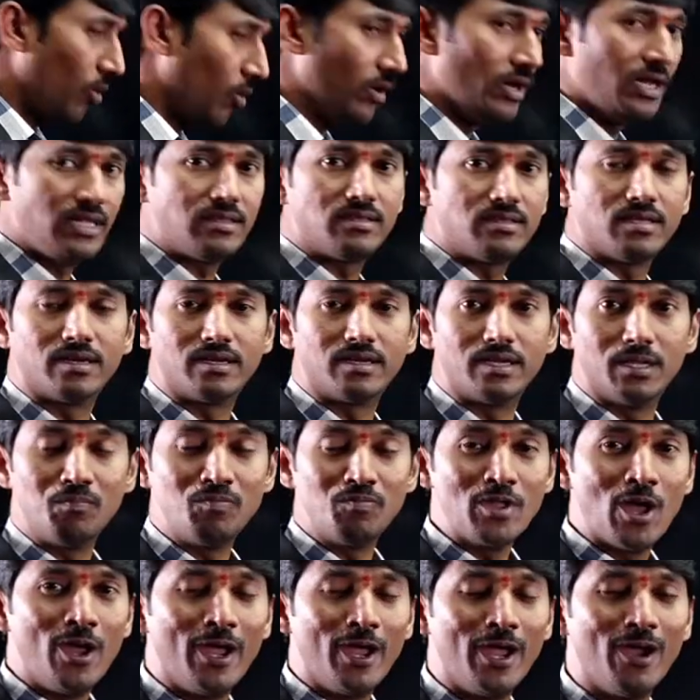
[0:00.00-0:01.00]
only 30.
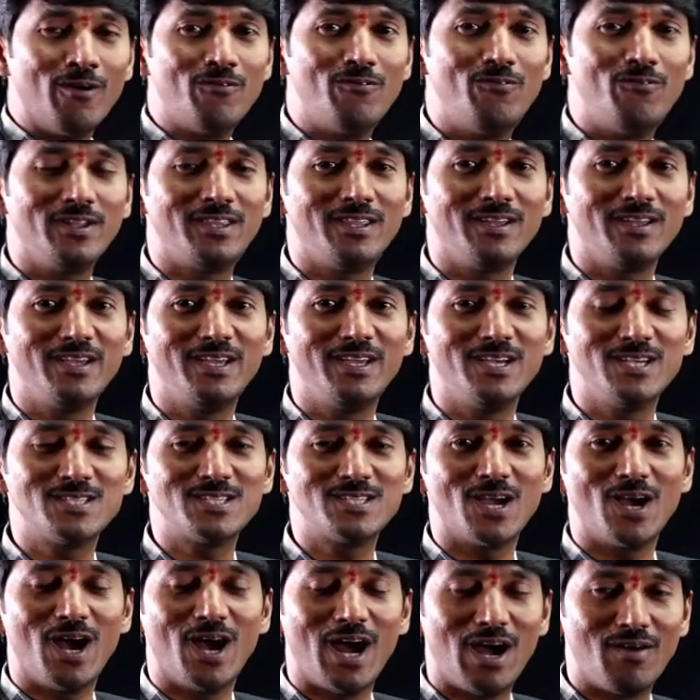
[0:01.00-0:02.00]
Everything
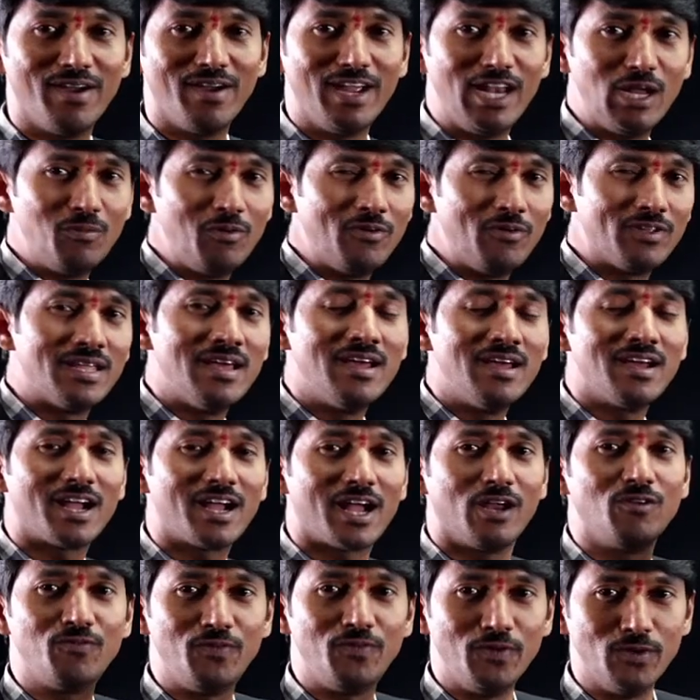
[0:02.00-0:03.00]
is available with
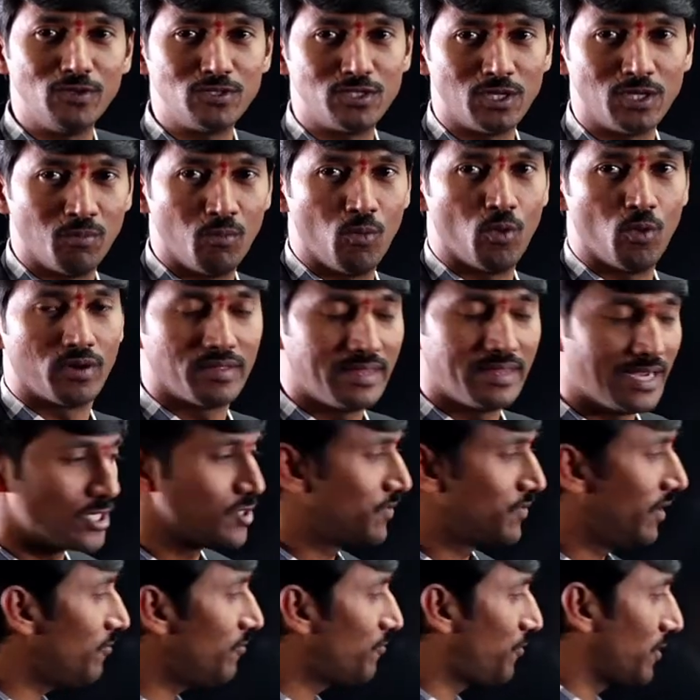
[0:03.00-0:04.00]
confusing mode.
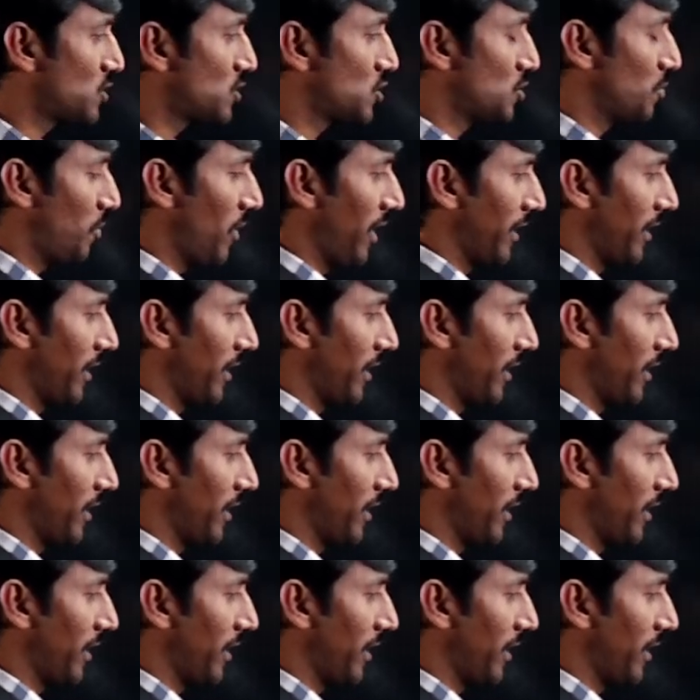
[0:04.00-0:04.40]
That's why first